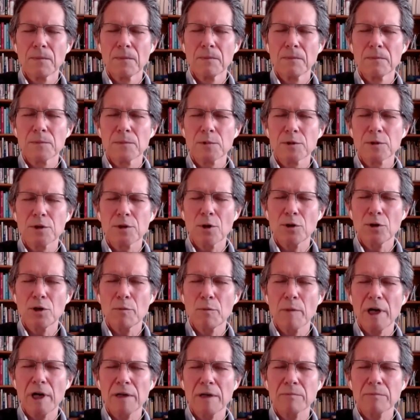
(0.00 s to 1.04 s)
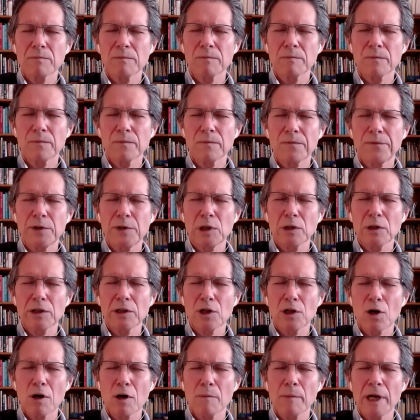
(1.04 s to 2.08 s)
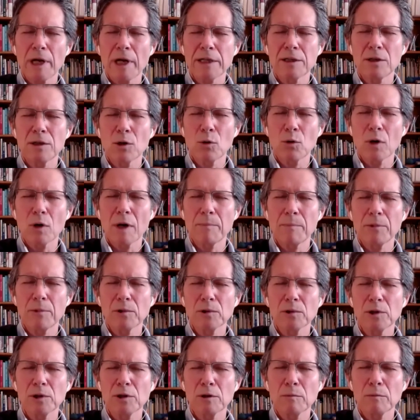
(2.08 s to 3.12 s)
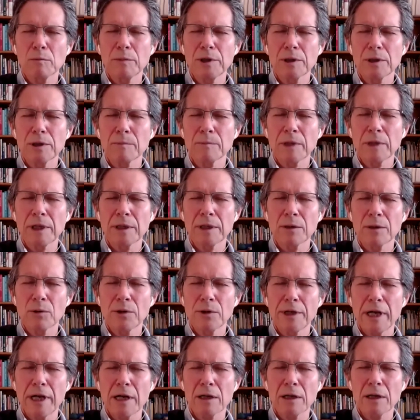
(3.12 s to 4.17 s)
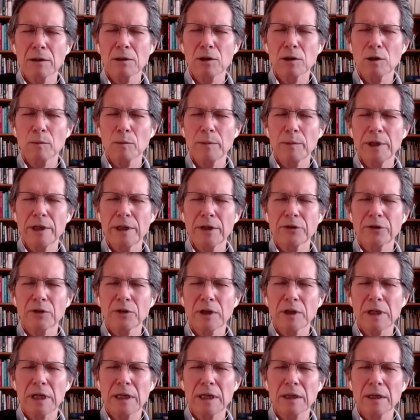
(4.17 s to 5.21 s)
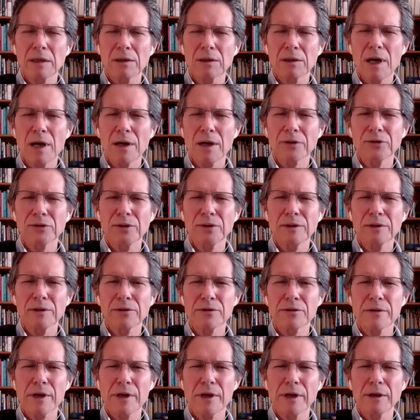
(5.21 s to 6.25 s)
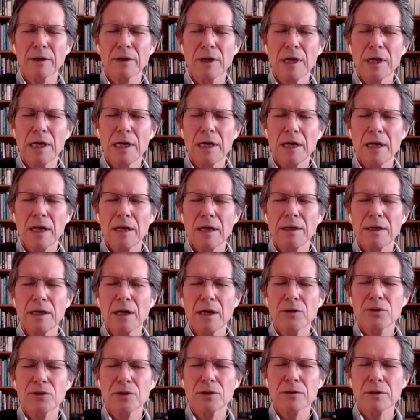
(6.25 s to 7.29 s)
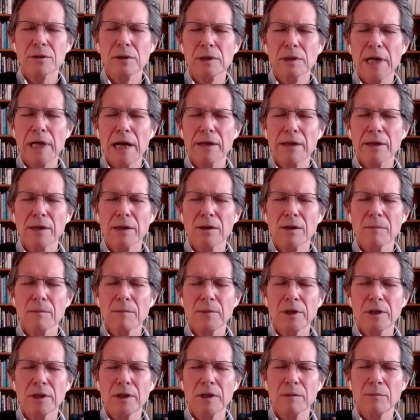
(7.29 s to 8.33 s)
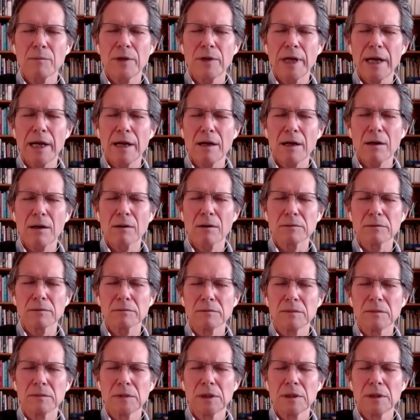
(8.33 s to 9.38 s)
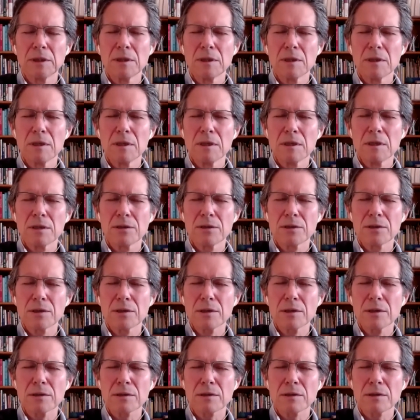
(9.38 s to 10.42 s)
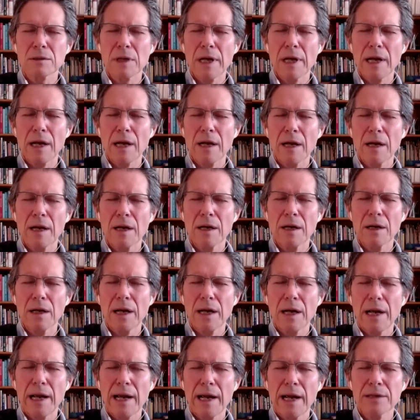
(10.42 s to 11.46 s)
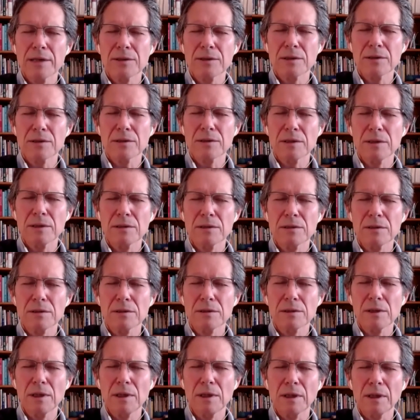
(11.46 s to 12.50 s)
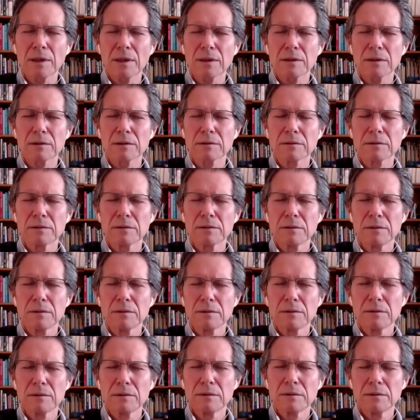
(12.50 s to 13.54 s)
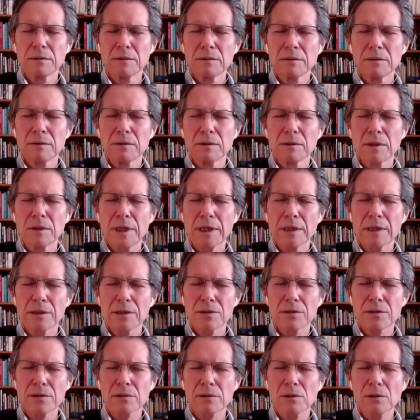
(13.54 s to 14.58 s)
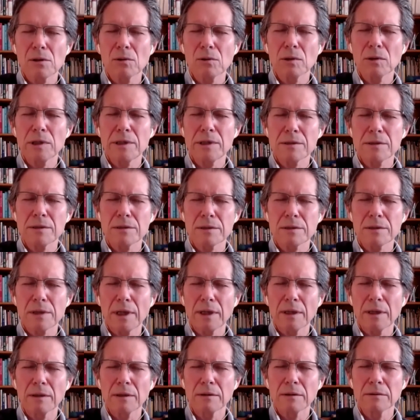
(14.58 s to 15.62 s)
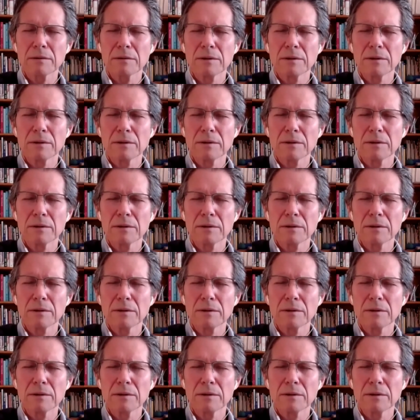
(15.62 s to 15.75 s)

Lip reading: So you might feel the arm might go up a little bit, might go down a little bit as it kind of locks into sync. And now just allow that arm to come down. Just as it's in sync, it can slowly descend